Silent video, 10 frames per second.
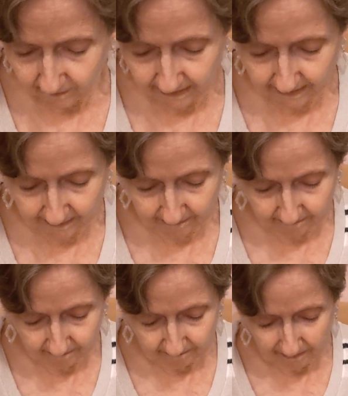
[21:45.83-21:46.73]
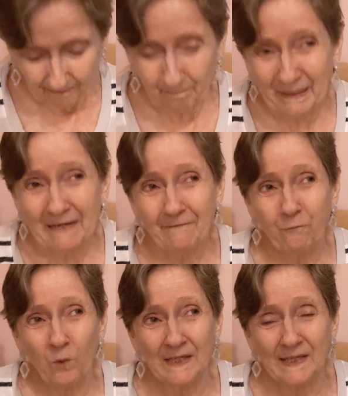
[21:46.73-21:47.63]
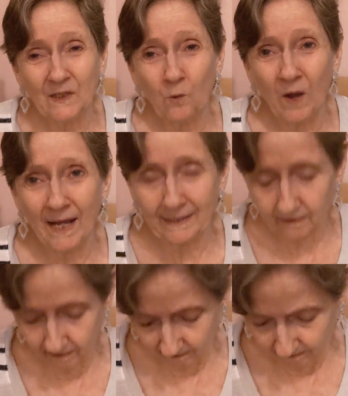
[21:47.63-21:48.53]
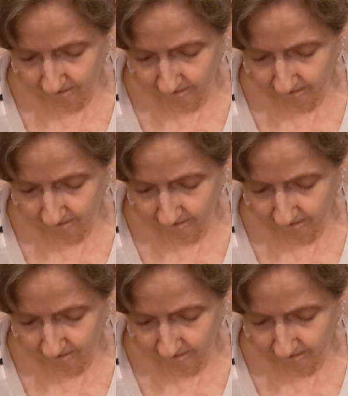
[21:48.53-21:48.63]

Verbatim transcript: Yeah. Beef once in a while,